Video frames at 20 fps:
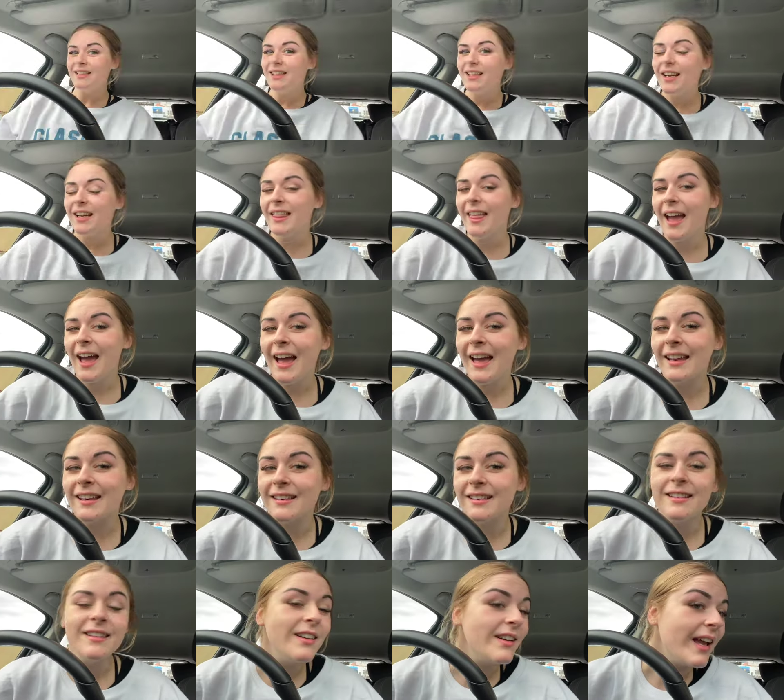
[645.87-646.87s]
Look at that.
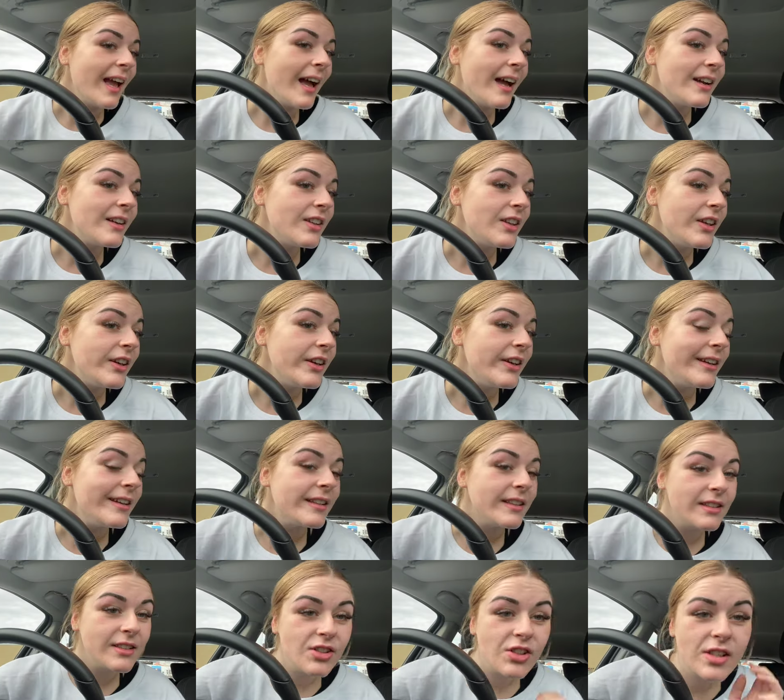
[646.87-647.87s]
Look how
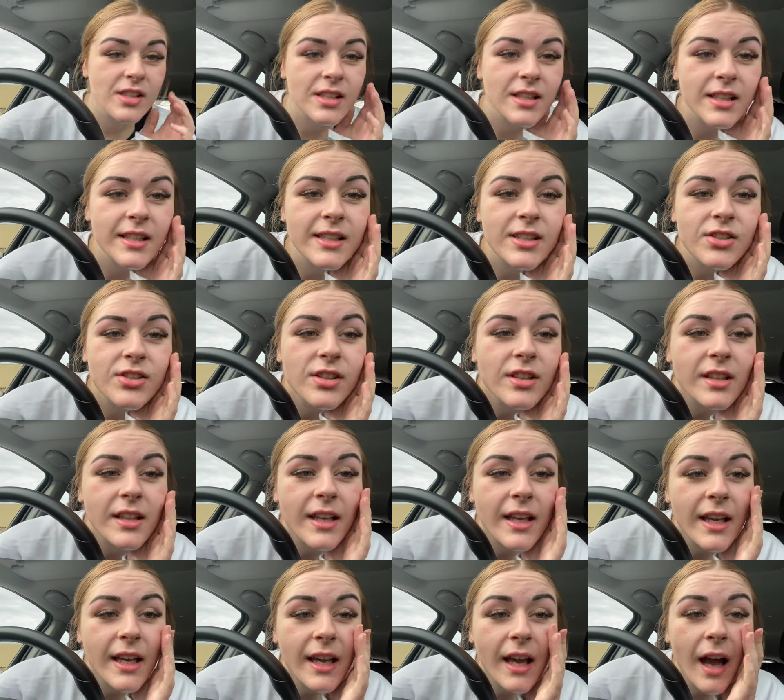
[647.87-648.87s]
cute. She's
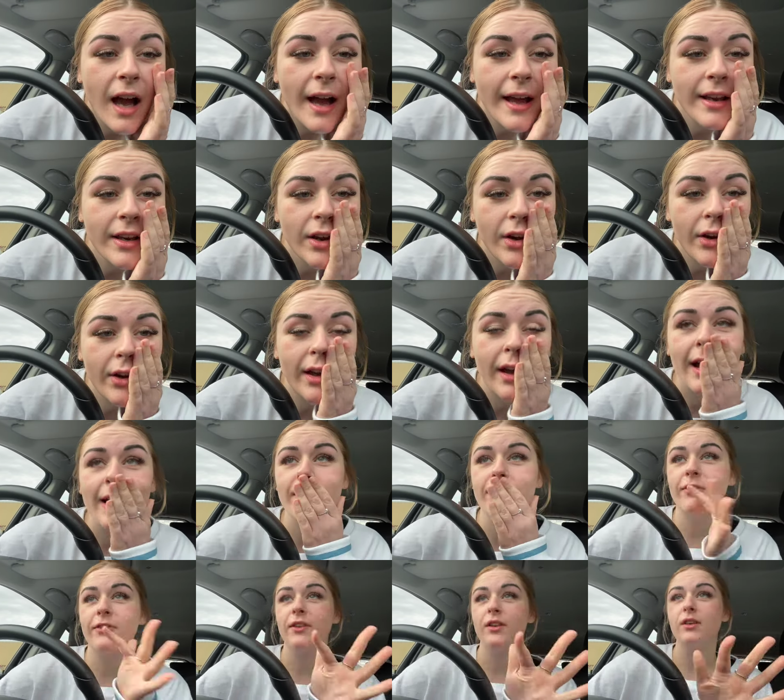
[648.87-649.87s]
literally, I know, I
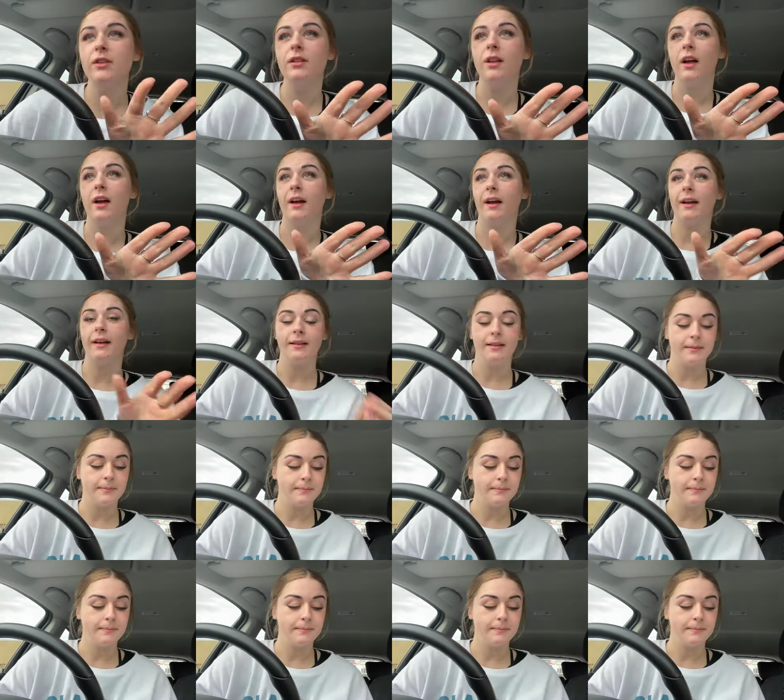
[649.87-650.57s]
feel like